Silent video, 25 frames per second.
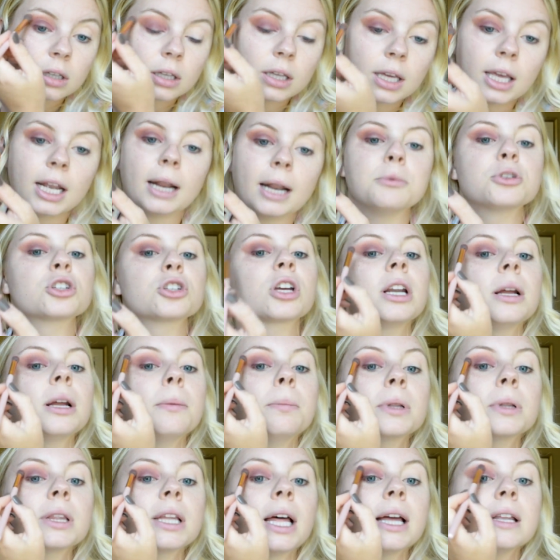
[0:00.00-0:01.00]
And I'm just going to
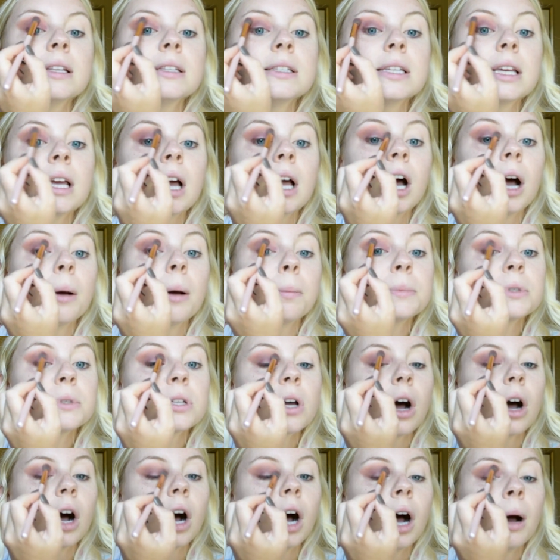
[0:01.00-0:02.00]
blend it up
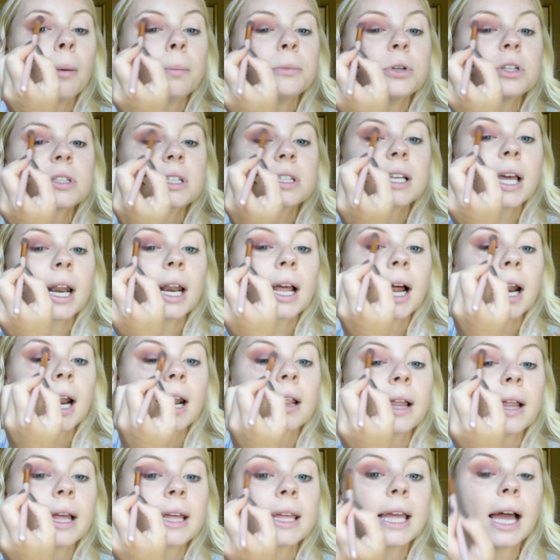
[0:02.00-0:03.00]
top, just kind
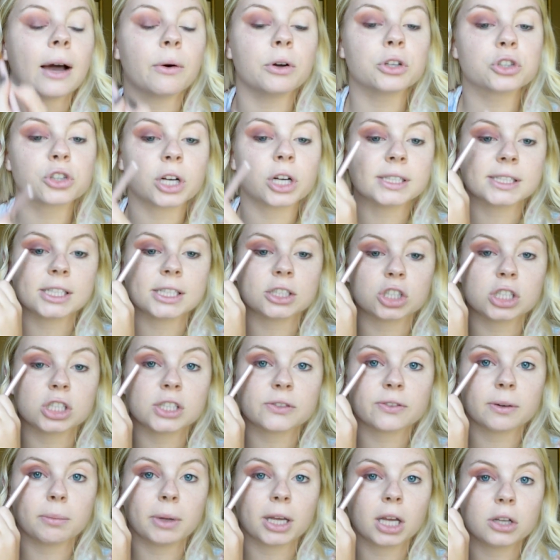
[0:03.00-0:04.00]
of like how it transitions
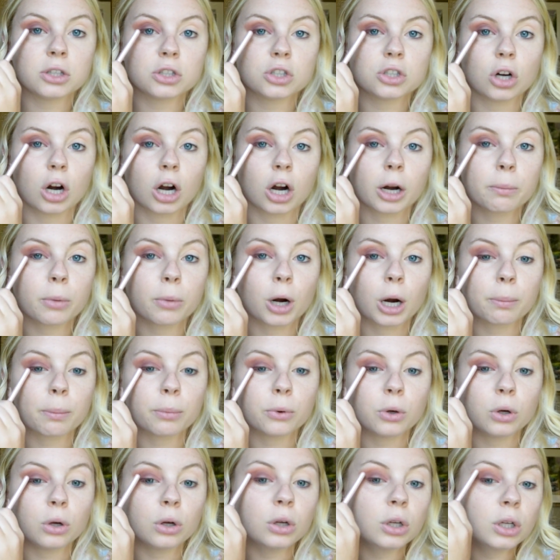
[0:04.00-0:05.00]
from like a dark
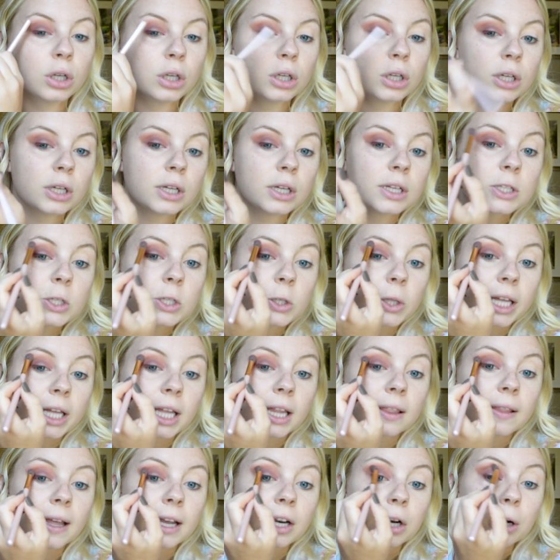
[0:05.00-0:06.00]
purple to like
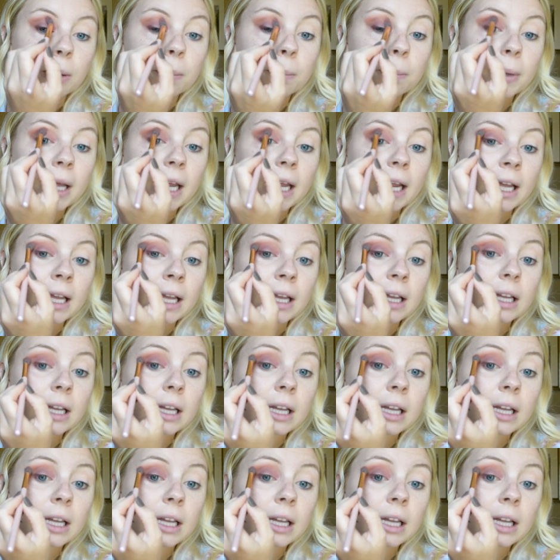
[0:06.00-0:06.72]
a lighter pink.